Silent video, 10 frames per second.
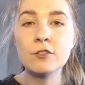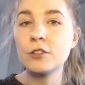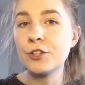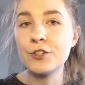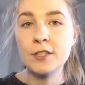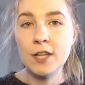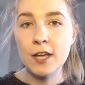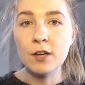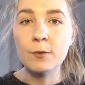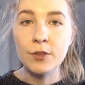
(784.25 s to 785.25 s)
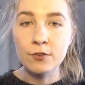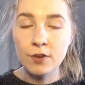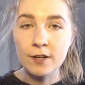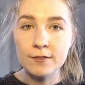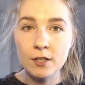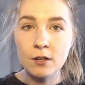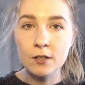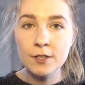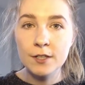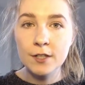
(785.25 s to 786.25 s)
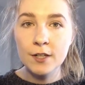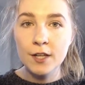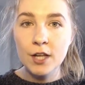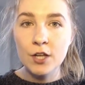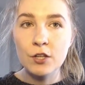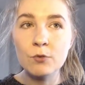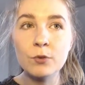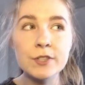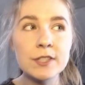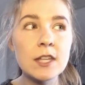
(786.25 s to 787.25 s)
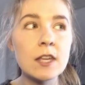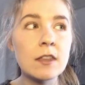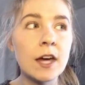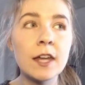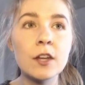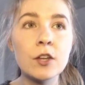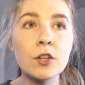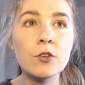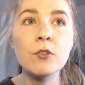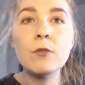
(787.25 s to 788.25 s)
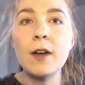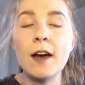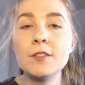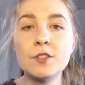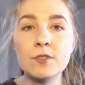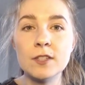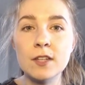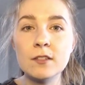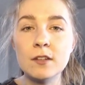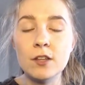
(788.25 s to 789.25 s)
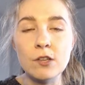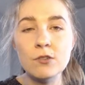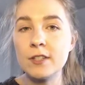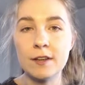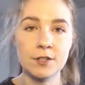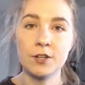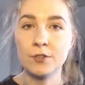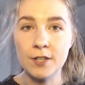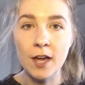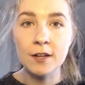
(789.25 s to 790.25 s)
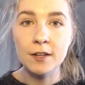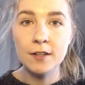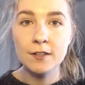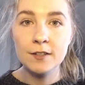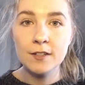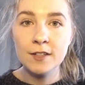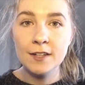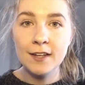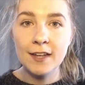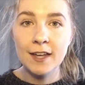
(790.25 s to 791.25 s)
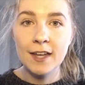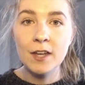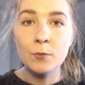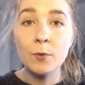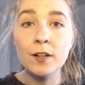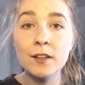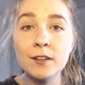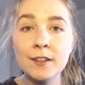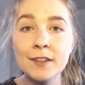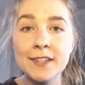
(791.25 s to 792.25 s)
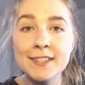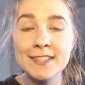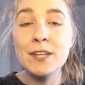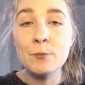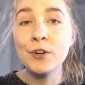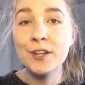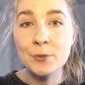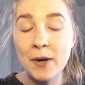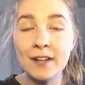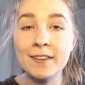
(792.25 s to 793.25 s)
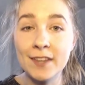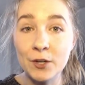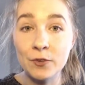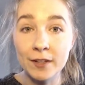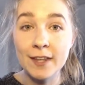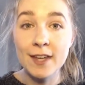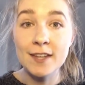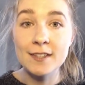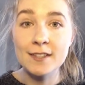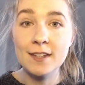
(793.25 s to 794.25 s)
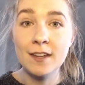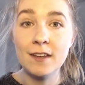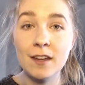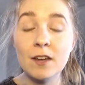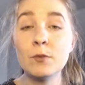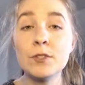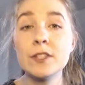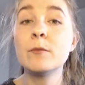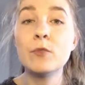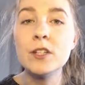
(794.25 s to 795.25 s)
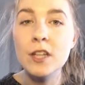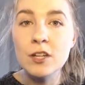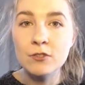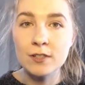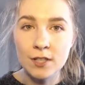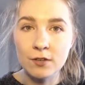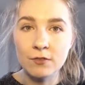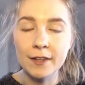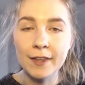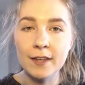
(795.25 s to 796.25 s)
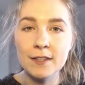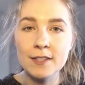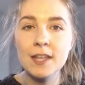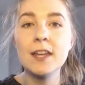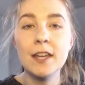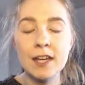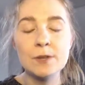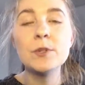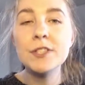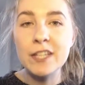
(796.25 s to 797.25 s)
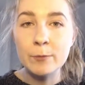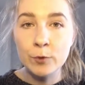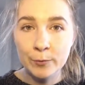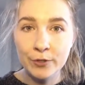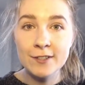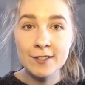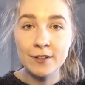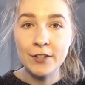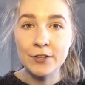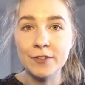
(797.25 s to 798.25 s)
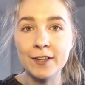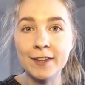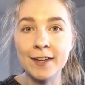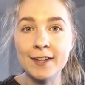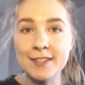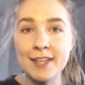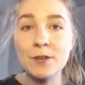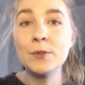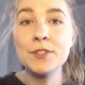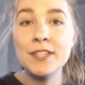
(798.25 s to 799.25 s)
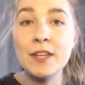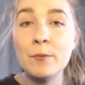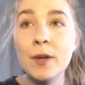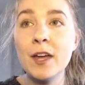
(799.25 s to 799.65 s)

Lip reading: to learn to take it with a grain of salt. You will see that you don't have to resist it, you just have to understand it. It will seem more compelling than it really is. It will seem more dangerous than it really is. It will seem more personal than it really is. It will seem